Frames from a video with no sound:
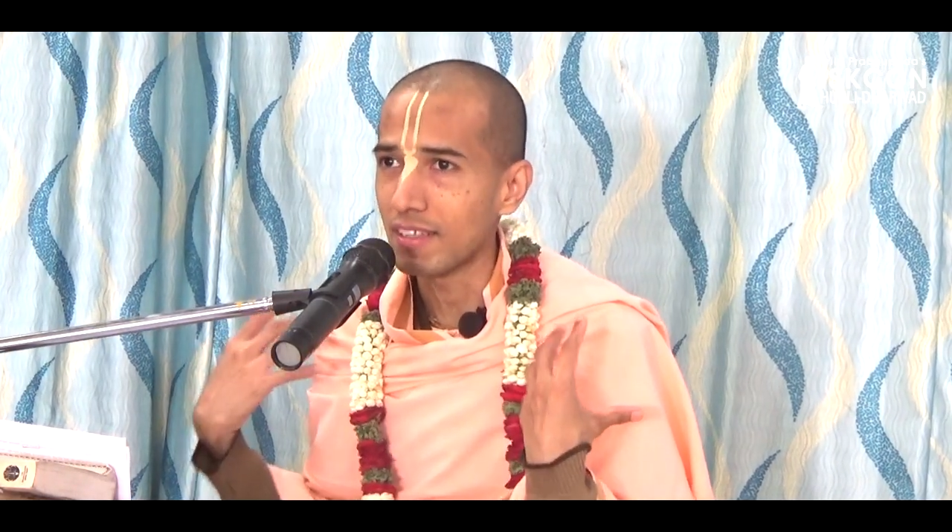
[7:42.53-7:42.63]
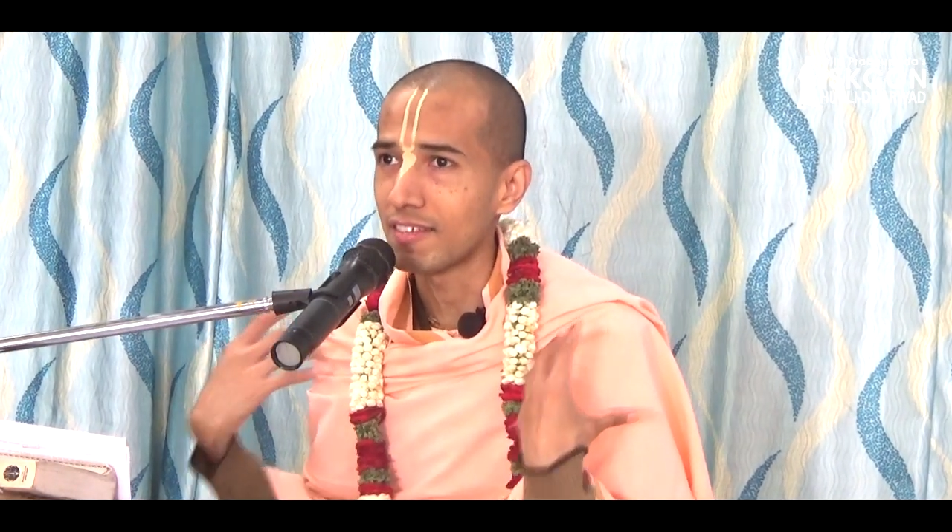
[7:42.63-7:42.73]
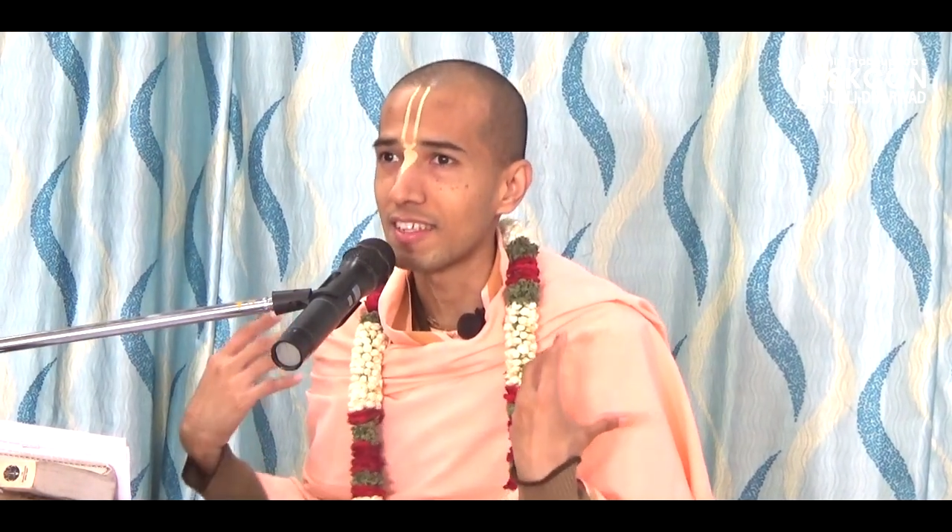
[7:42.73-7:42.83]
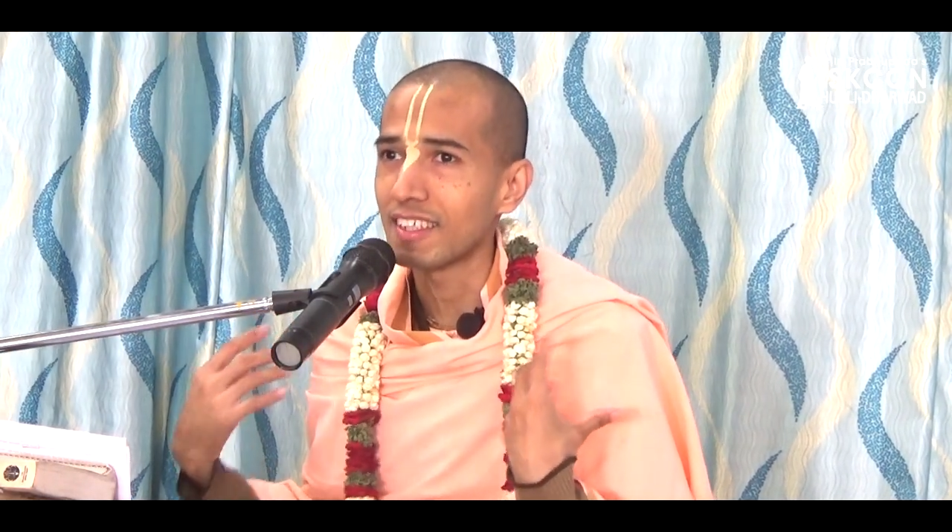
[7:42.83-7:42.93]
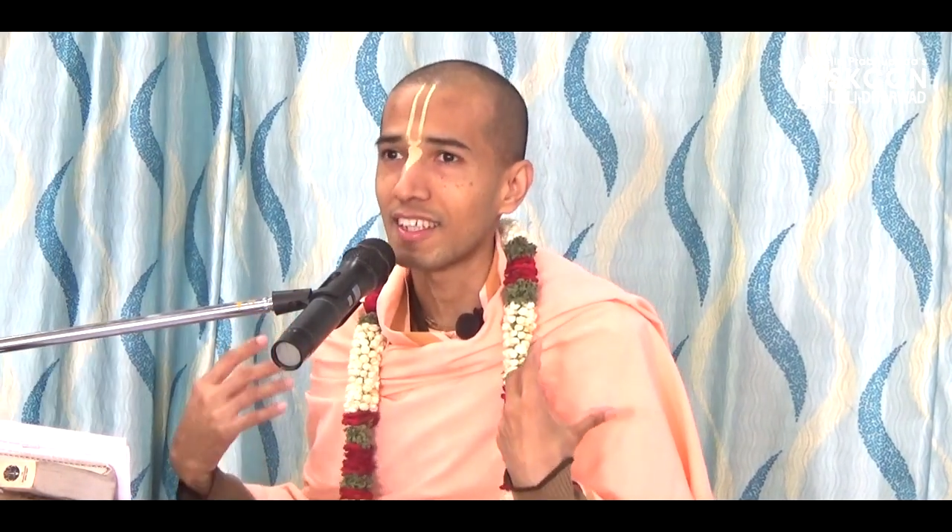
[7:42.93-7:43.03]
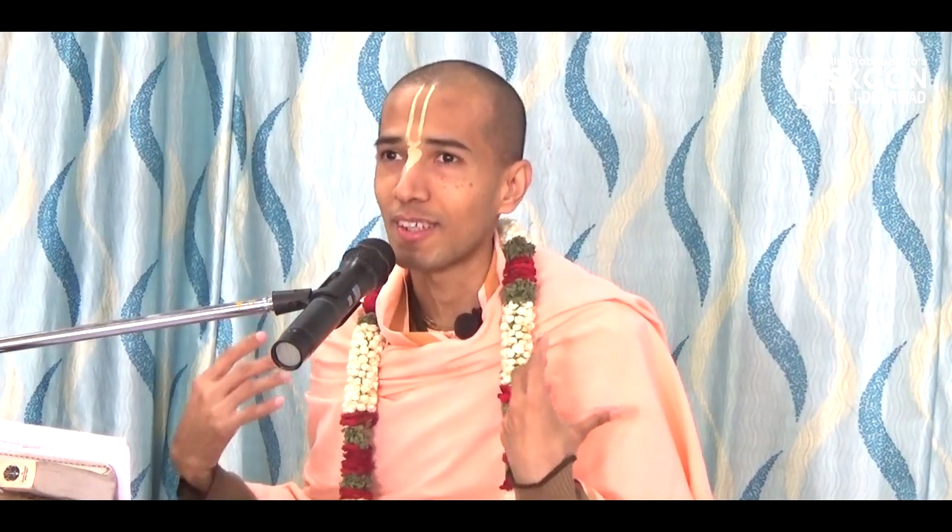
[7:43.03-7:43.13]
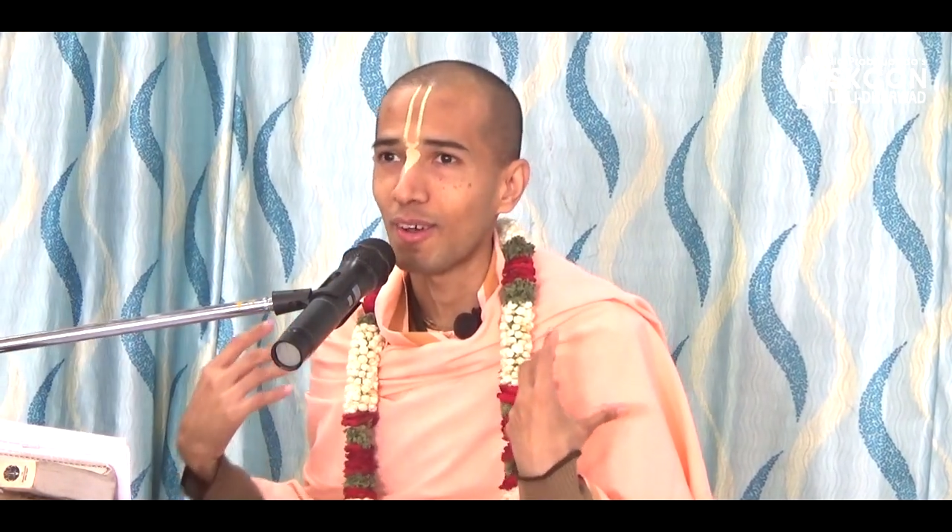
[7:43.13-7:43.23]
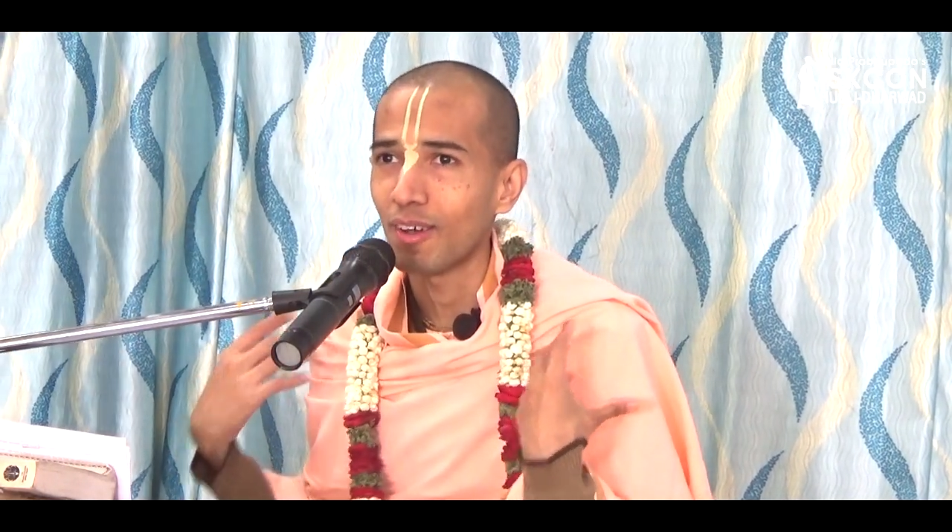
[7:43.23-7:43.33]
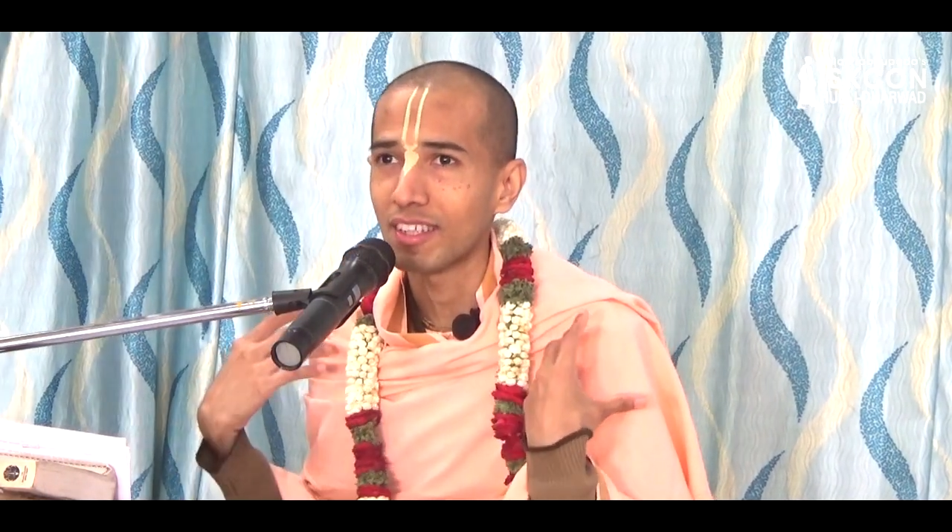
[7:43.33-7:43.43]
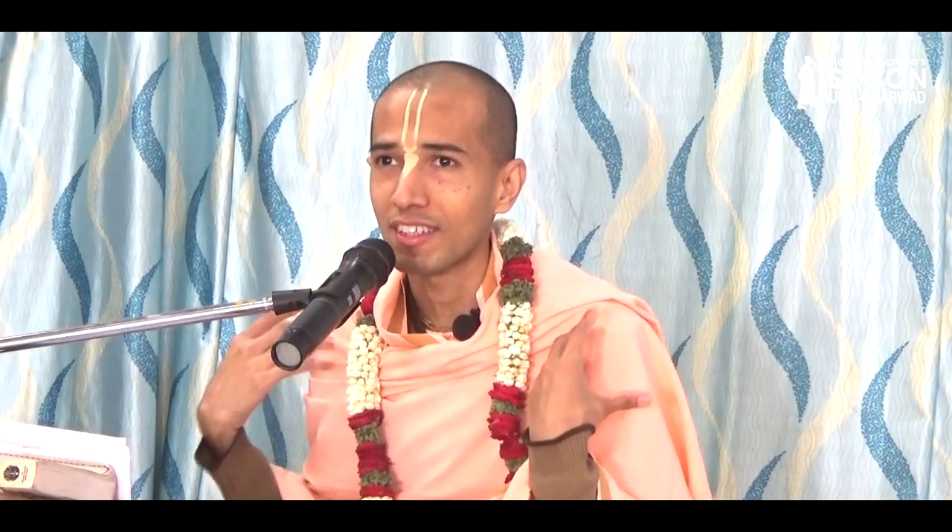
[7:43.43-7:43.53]
seated
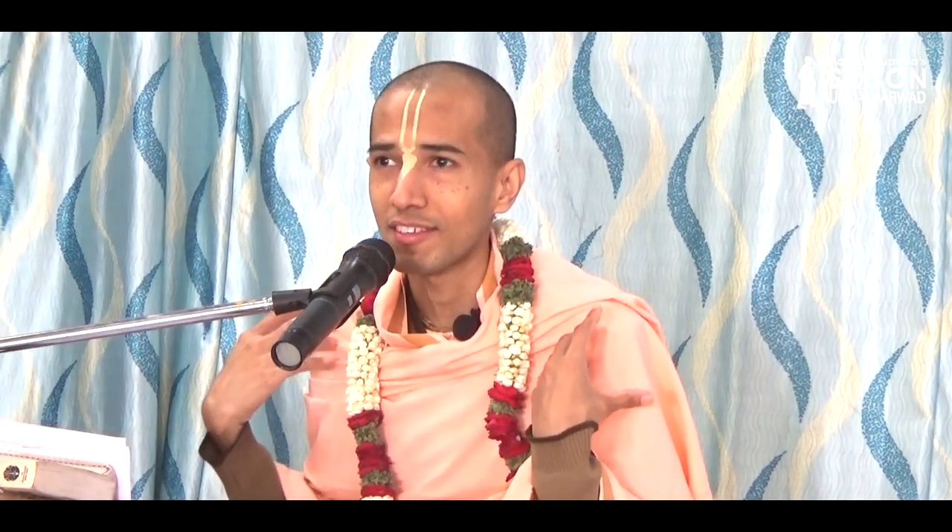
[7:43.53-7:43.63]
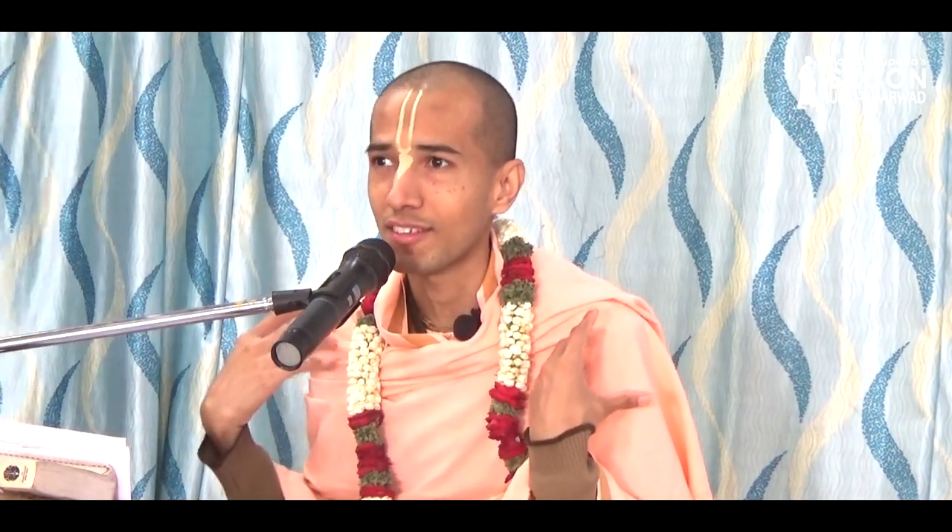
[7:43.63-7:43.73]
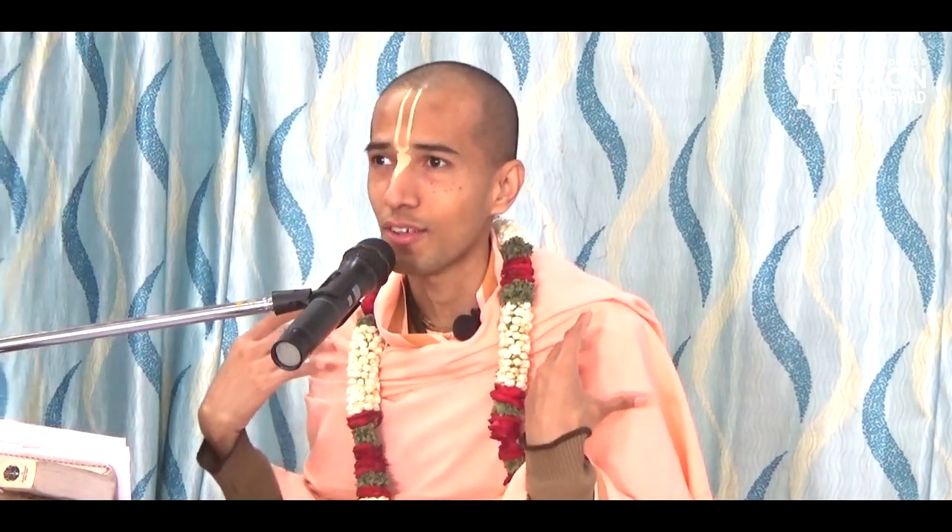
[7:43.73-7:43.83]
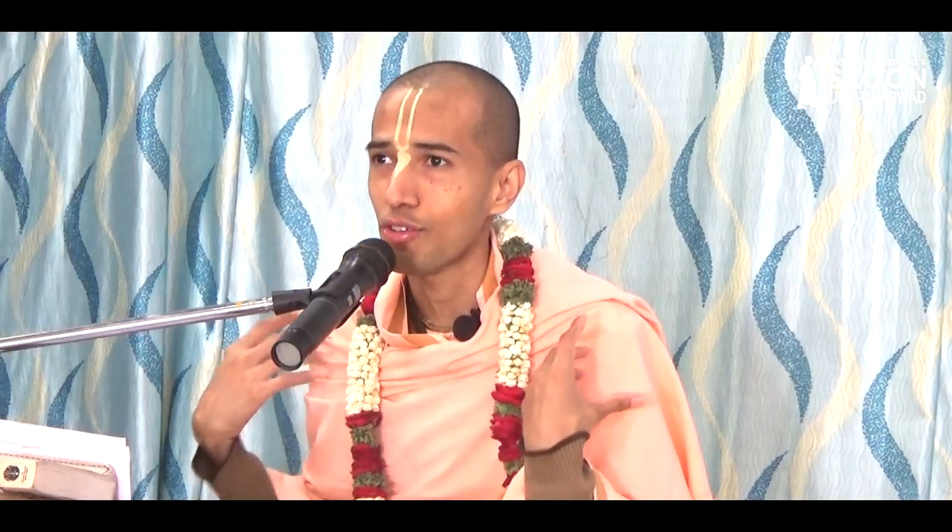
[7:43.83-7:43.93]
on his